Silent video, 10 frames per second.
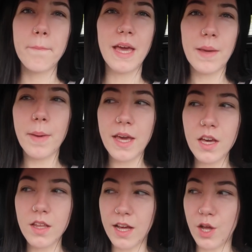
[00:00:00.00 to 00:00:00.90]
pink,
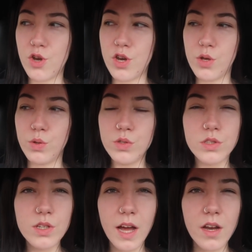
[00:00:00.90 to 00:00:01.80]
like a
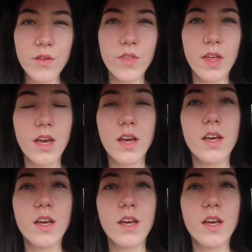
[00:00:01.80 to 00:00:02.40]
nude kind of thing.